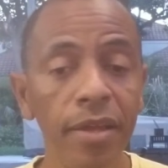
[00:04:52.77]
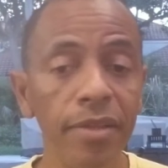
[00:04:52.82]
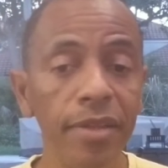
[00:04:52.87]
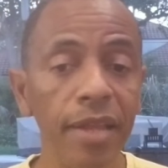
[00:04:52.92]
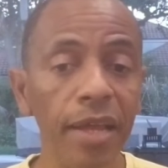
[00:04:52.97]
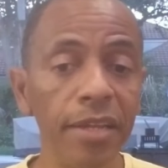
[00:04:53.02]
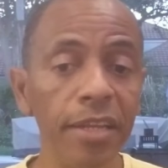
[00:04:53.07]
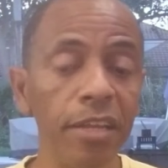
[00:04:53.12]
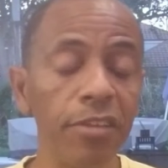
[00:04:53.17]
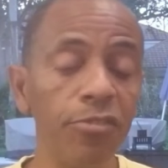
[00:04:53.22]

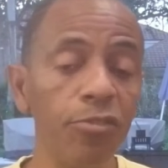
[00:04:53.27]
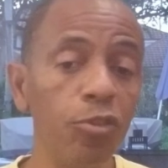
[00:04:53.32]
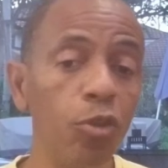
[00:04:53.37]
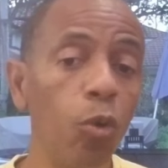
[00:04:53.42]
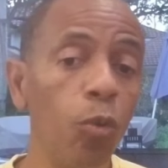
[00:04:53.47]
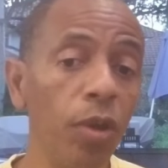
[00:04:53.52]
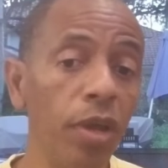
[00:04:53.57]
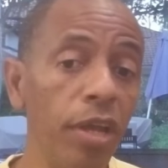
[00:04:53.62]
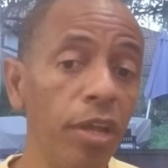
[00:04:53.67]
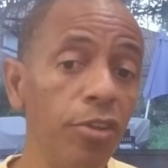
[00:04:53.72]
that there's
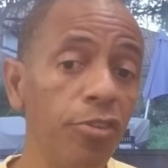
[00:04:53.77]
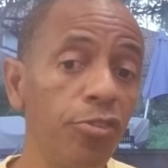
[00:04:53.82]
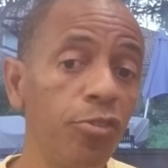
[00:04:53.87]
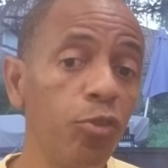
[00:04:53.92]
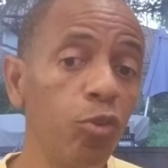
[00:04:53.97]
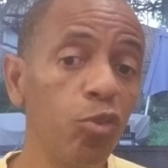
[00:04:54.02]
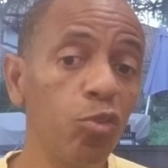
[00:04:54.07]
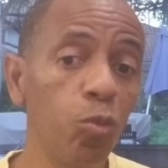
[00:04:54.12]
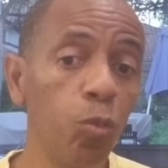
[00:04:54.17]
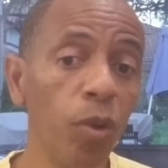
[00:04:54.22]
no
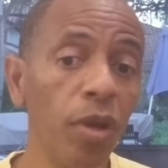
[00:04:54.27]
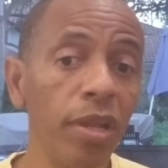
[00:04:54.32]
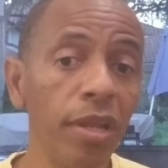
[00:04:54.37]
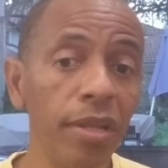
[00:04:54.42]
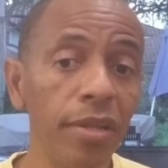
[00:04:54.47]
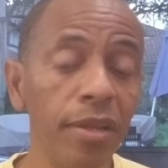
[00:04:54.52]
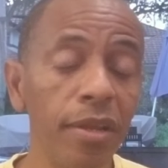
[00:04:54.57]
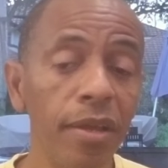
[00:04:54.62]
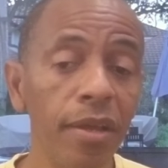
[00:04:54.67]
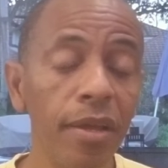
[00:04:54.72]
issues with
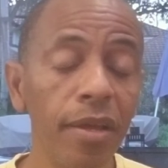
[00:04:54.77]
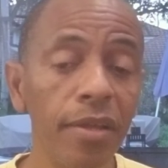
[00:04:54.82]
it,